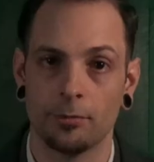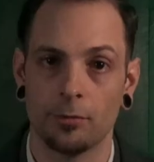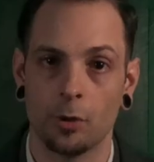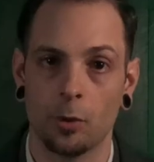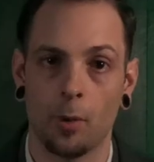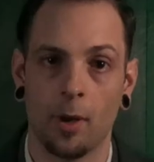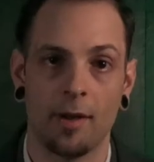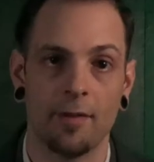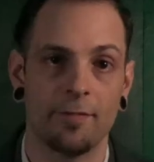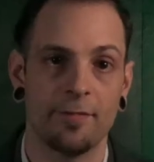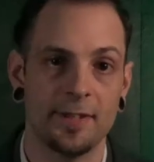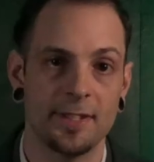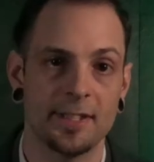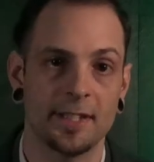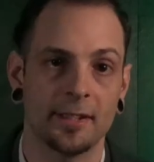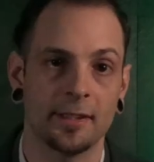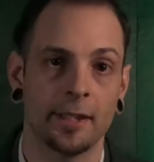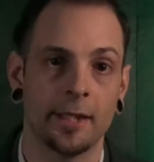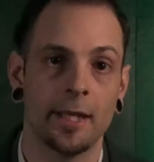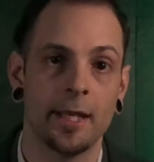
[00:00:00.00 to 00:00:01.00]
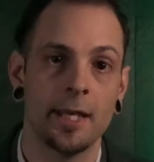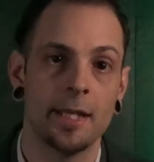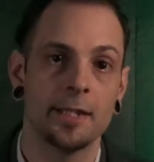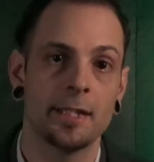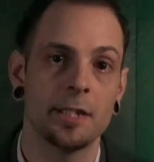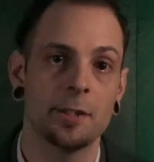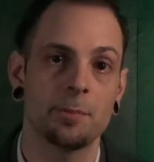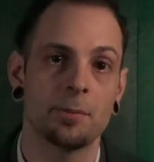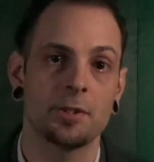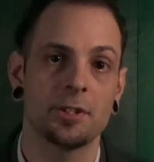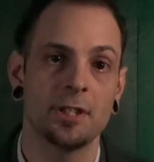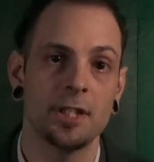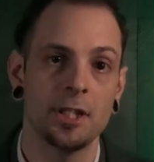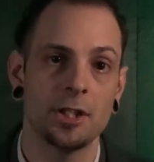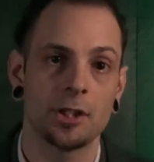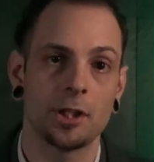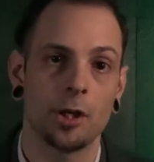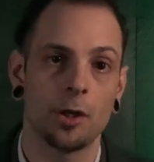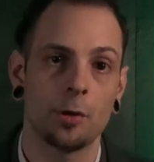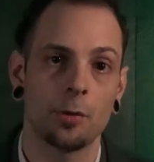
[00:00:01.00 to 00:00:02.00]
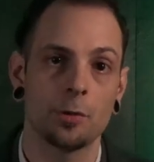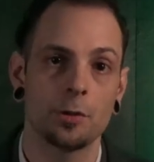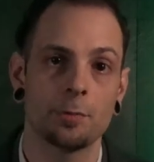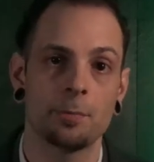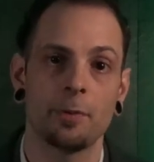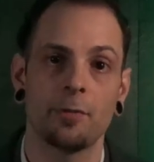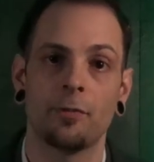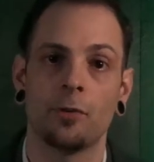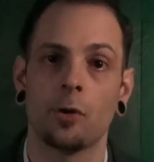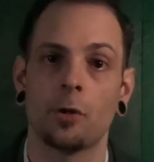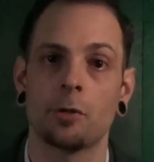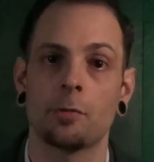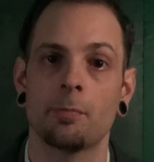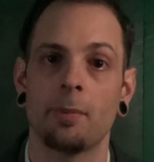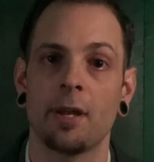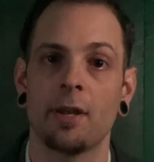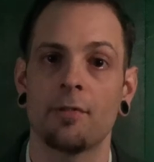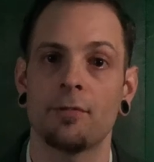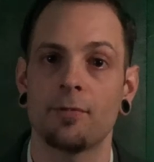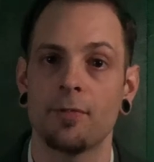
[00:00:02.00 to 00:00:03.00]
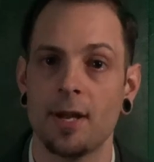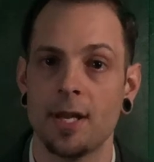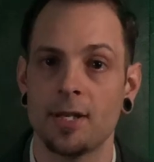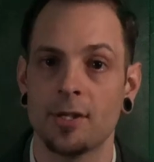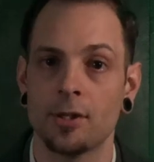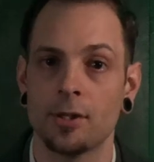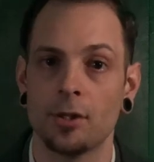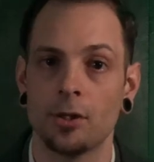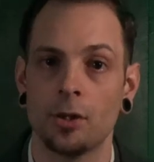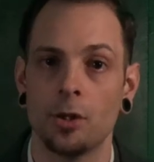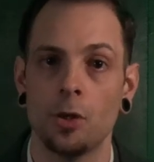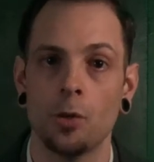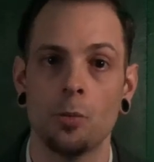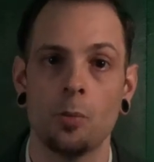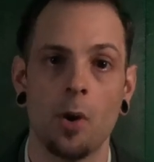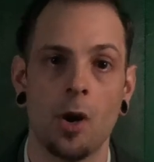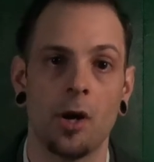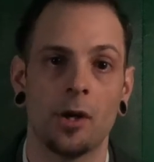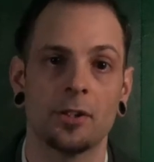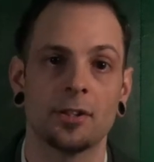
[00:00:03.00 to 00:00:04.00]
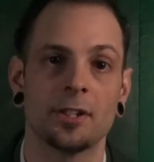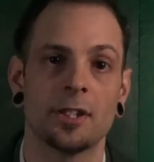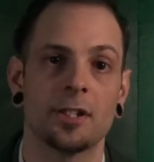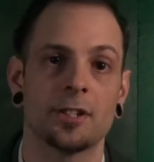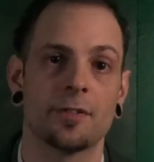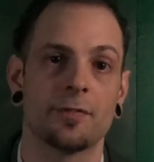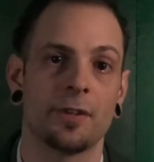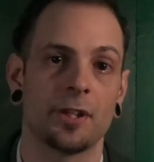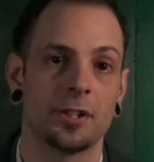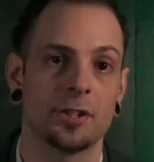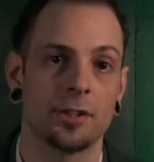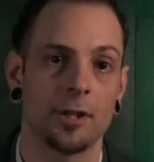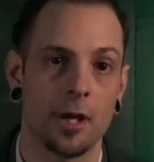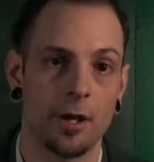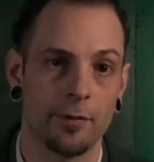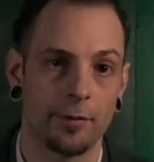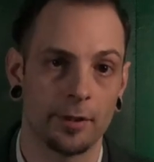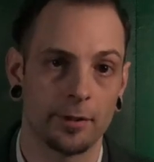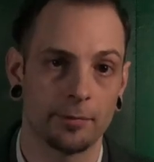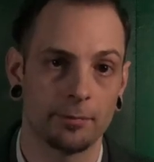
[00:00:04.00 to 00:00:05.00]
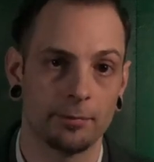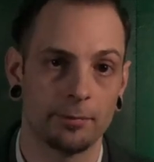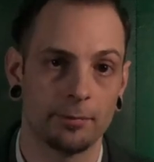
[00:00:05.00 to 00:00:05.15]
Quite fittingly, this procedure was performed by a friend who worked as a veterinarian.